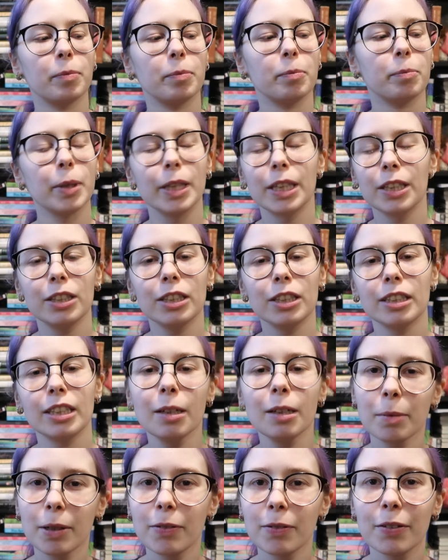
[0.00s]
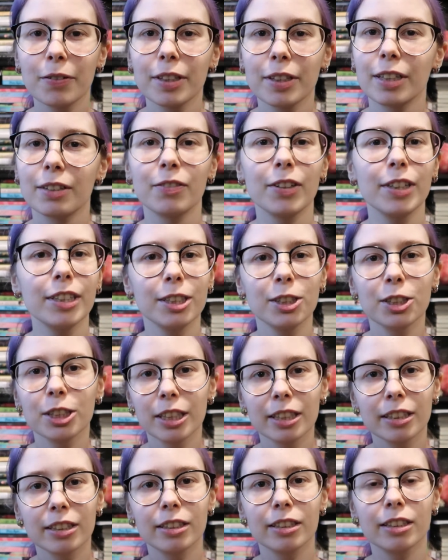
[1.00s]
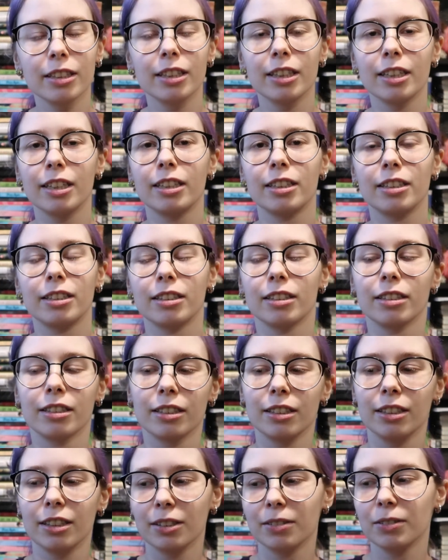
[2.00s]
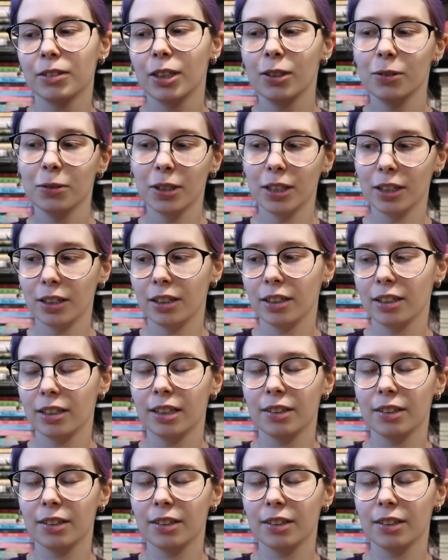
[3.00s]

But they're just like my favorite. They're very chill, they're, low-key and